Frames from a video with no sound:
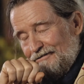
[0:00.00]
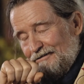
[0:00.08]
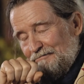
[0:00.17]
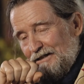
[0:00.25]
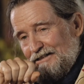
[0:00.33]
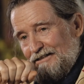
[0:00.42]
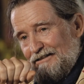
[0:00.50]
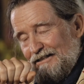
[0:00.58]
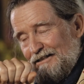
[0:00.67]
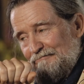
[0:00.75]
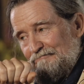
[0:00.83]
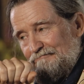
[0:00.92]
And by the
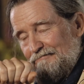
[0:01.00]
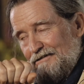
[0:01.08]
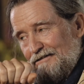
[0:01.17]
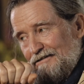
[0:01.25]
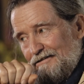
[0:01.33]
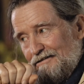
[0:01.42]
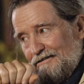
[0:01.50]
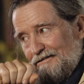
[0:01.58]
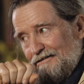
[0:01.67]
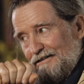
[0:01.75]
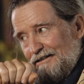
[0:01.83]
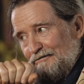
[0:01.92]
time
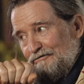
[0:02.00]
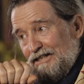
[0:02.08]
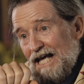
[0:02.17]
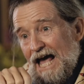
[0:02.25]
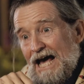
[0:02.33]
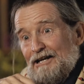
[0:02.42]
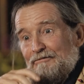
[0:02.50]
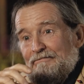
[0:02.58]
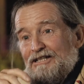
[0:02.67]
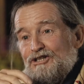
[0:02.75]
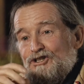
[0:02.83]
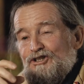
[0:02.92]
kind of the
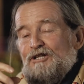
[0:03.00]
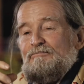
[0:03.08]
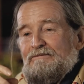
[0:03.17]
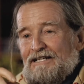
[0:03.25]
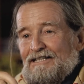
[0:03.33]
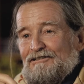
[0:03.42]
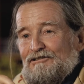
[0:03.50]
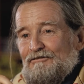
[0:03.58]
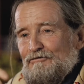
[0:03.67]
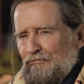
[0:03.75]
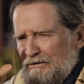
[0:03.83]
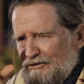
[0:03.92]
adamant sheepness
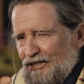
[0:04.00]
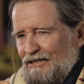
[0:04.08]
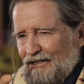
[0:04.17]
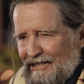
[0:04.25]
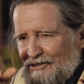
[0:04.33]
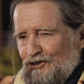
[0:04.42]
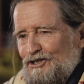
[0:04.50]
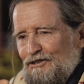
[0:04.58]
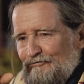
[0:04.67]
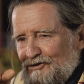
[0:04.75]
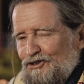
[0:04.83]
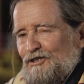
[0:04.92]
of a particularly
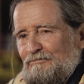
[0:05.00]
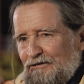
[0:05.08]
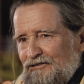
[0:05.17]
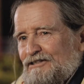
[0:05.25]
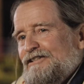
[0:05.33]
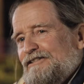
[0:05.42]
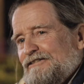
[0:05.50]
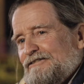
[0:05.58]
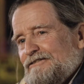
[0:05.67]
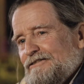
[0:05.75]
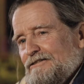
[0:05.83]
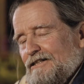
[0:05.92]
achieved sheep is there,
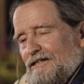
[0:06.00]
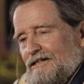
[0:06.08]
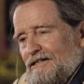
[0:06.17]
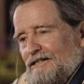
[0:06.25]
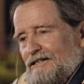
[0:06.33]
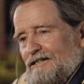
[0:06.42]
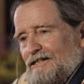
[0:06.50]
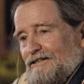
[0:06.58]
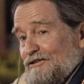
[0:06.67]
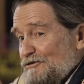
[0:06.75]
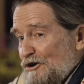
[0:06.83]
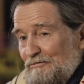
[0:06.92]

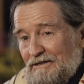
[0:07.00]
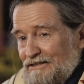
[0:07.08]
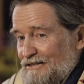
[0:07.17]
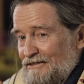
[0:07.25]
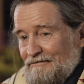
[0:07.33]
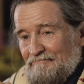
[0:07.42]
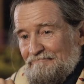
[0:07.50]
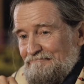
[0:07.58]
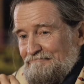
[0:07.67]
they're all but done.